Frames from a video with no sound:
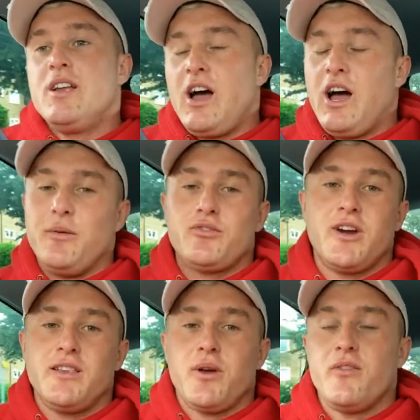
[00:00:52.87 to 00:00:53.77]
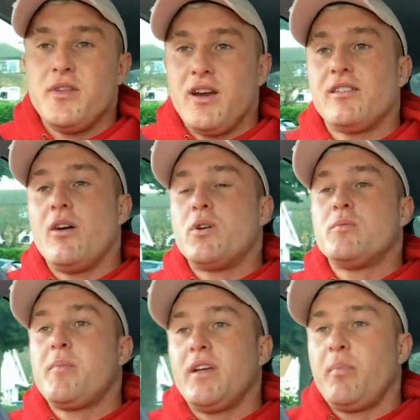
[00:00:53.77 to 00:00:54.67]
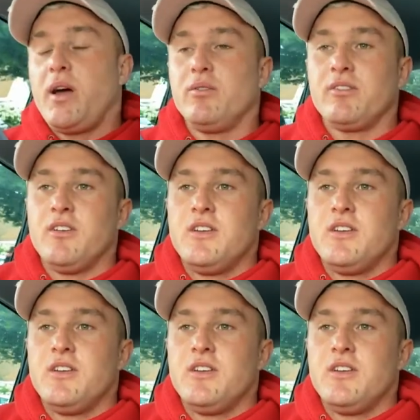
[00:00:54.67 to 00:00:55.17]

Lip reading: It's great to have him there. He's like one of my best pals.